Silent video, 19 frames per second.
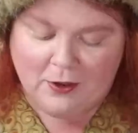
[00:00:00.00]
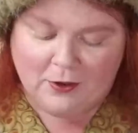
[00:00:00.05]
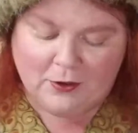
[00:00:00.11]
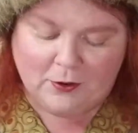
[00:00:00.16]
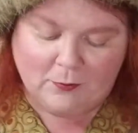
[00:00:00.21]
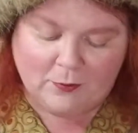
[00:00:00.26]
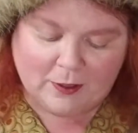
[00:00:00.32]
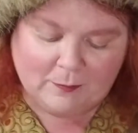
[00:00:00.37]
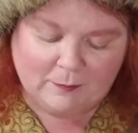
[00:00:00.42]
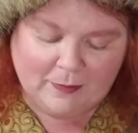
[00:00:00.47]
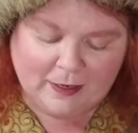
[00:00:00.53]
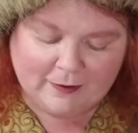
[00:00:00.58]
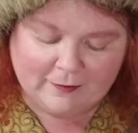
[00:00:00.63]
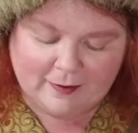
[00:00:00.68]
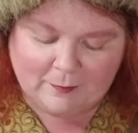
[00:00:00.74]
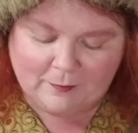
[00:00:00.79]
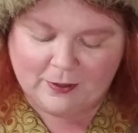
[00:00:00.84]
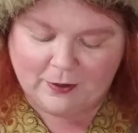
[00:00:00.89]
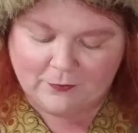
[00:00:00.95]
You want to
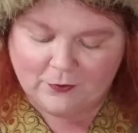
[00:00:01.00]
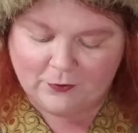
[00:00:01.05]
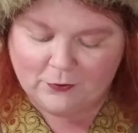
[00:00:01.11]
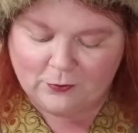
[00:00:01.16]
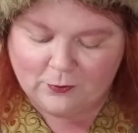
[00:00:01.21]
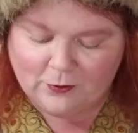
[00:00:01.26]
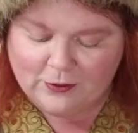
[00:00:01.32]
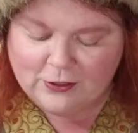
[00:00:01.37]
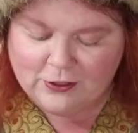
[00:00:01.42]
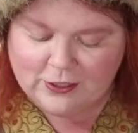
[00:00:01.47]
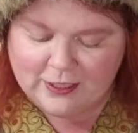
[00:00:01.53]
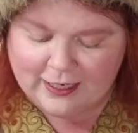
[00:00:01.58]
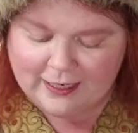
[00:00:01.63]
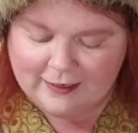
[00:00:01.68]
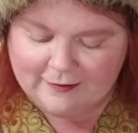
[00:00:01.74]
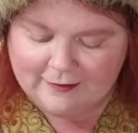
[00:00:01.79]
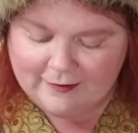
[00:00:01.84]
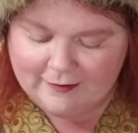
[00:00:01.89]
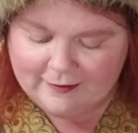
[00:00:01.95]
mix up different sorts of
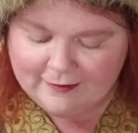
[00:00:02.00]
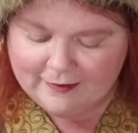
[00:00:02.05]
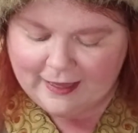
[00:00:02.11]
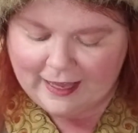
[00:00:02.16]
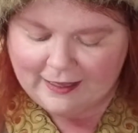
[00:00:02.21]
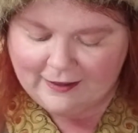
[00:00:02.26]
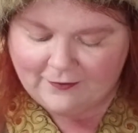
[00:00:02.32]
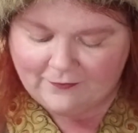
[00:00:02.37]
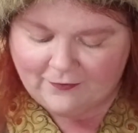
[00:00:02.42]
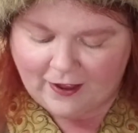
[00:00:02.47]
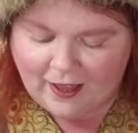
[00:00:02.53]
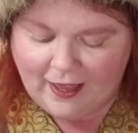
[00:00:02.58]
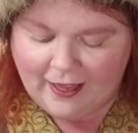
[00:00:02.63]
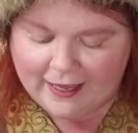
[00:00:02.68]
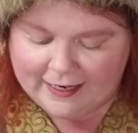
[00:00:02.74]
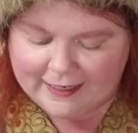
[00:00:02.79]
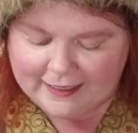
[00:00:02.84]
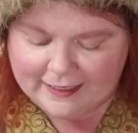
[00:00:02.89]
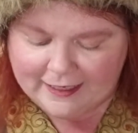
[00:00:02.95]
cheeses? That's
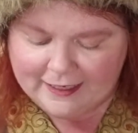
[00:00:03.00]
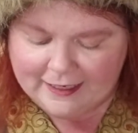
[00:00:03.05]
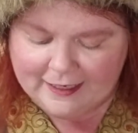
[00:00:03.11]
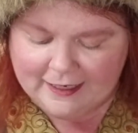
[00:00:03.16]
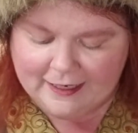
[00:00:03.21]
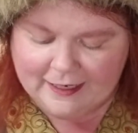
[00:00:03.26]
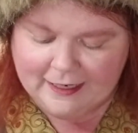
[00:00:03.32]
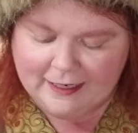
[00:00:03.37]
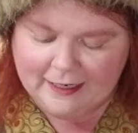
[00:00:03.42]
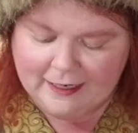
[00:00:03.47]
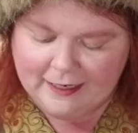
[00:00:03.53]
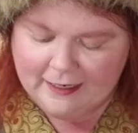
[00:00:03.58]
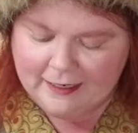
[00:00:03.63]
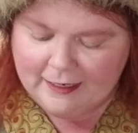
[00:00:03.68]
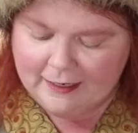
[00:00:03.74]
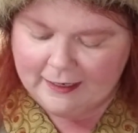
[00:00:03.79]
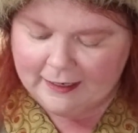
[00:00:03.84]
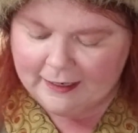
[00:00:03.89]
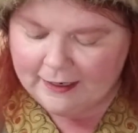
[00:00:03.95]
fine.
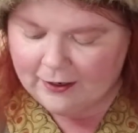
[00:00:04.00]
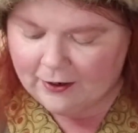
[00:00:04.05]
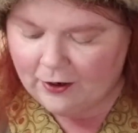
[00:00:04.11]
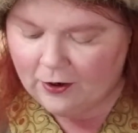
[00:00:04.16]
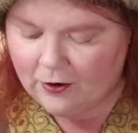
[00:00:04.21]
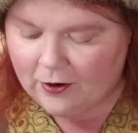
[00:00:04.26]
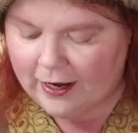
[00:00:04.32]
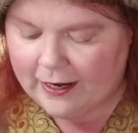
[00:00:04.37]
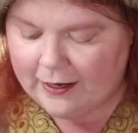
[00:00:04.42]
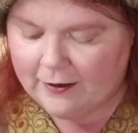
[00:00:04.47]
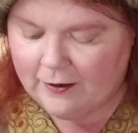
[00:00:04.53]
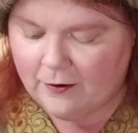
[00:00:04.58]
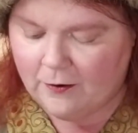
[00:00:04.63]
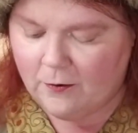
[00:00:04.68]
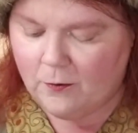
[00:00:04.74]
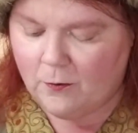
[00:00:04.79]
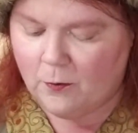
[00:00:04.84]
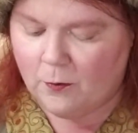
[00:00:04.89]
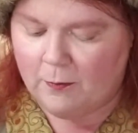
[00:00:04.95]
All right,
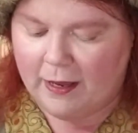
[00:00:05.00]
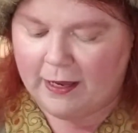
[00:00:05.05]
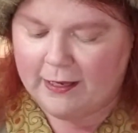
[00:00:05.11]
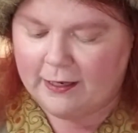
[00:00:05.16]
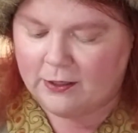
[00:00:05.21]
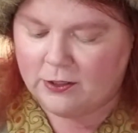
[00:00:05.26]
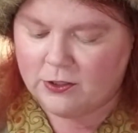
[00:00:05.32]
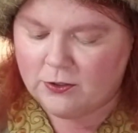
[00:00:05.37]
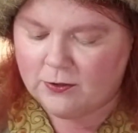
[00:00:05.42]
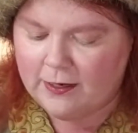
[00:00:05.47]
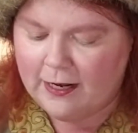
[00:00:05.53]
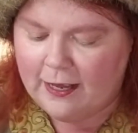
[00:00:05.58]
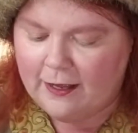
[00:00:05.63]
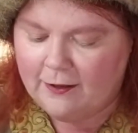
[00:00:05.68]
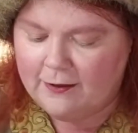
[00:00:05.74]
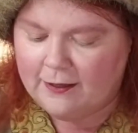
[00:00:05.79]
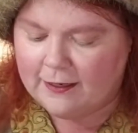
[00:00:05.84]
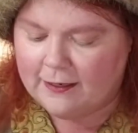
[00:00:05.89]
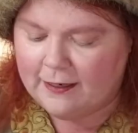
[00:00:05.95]
we're making sure
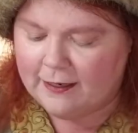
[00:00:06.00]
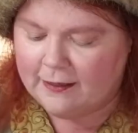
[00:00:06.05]
now that